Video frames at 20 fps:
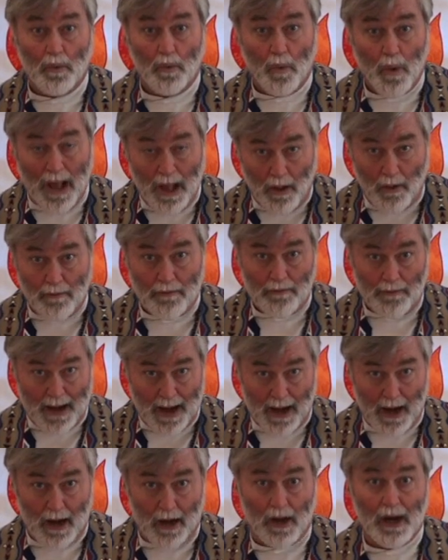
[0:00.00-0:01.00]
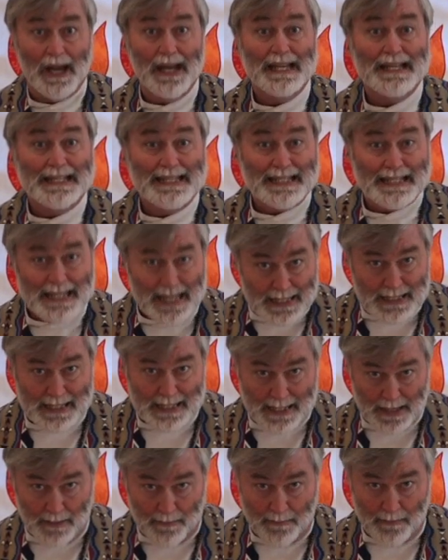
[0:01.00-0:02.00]
welfare
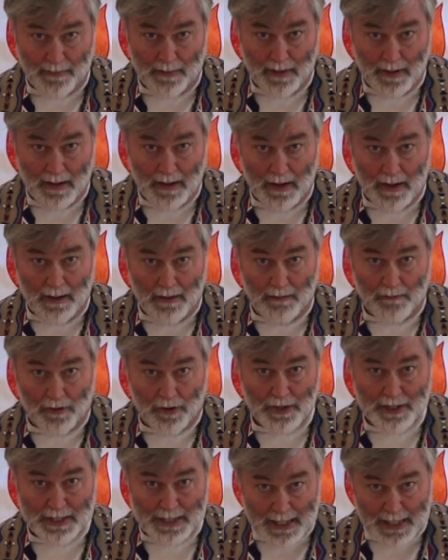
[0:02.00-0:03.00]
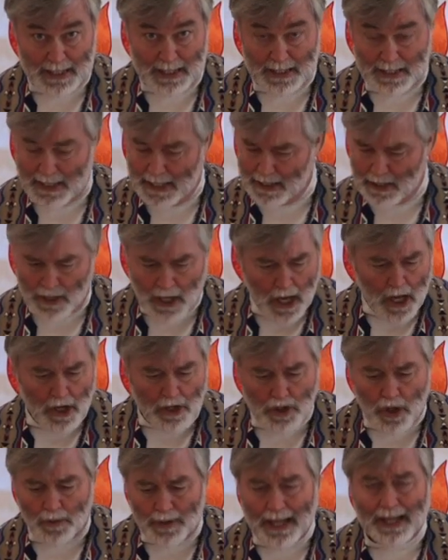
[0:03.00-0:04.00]
system for citizens
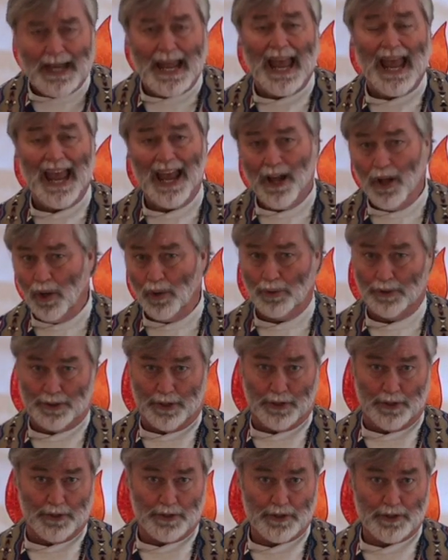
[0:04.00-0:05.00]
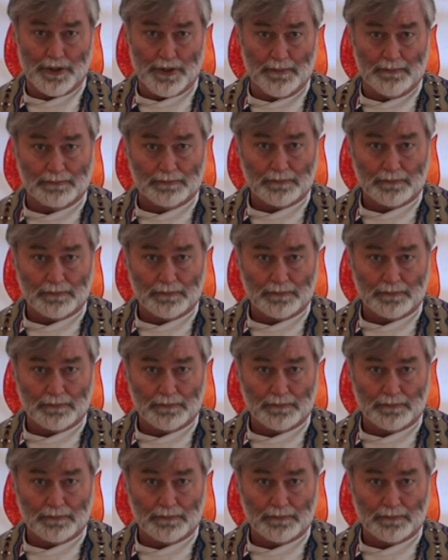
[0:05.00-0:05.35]
so that elders,